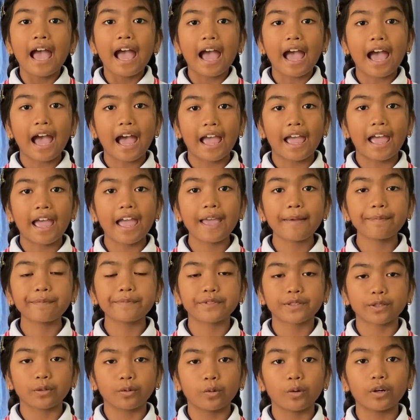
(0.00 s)
I am
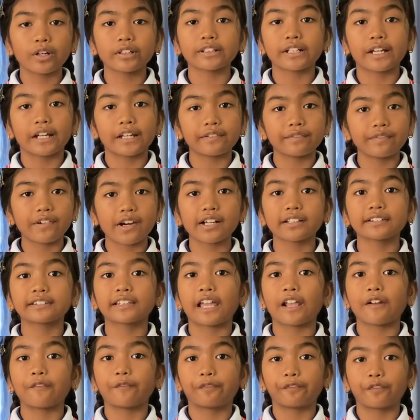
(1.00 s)
sure they were
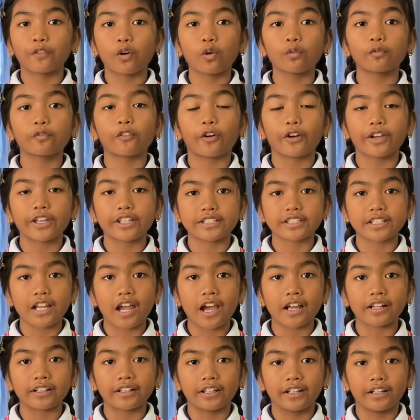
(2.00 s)
thankful for each
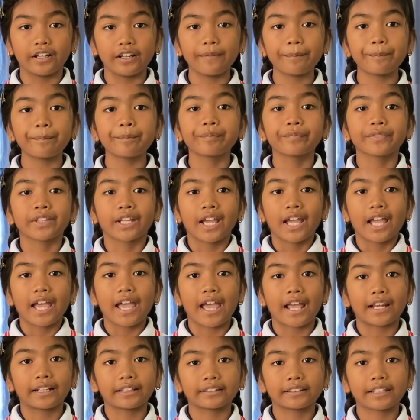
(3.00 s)
other
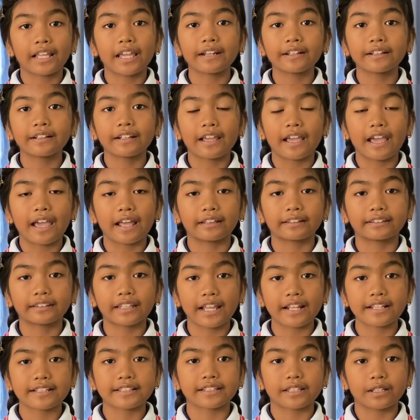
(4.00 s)
and thank, at
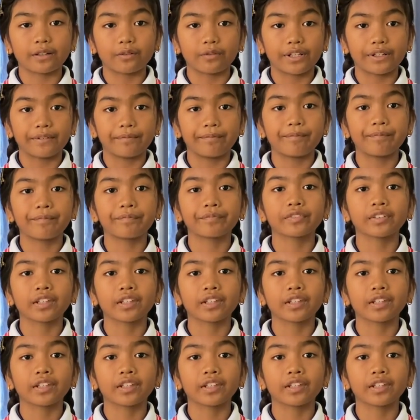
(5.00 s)
Thanksgiving.